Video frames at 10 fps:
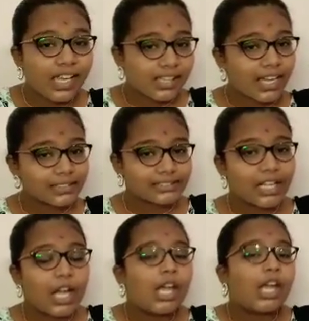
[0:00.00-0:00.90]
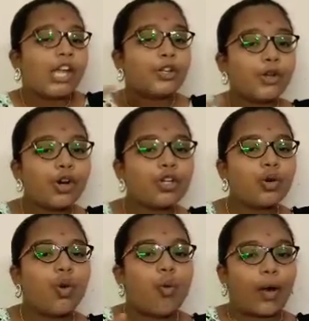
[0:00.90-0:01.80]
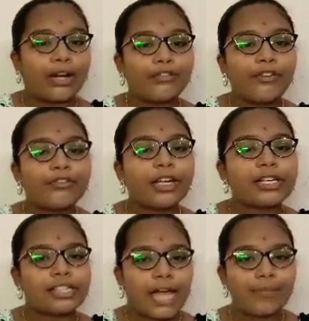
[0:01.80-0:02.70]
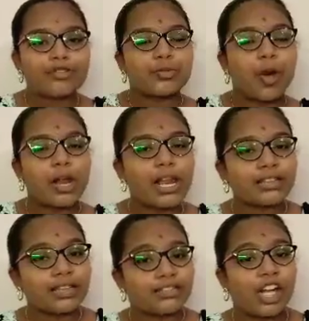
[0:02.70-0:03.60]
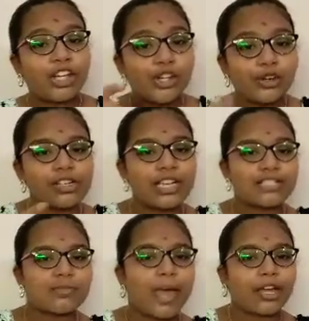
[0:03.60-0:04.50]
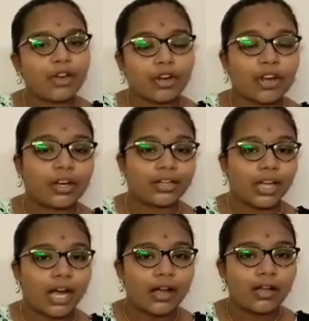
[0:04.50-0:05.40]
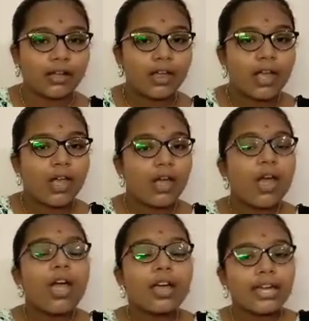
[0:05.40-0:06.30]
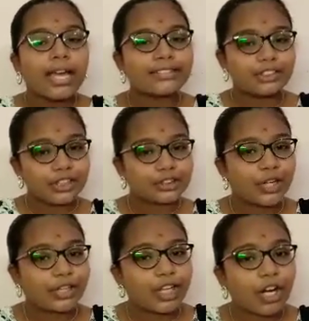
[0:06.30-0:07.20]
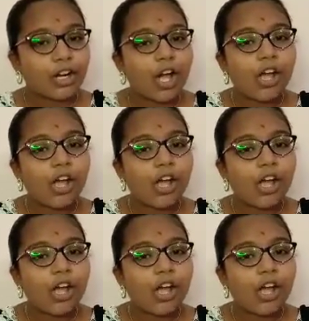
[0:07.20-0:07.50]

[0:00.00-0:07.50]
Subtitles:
Yes, 2 to 150 times smaller than the nucleus mitochondria. Yes, it is right or no?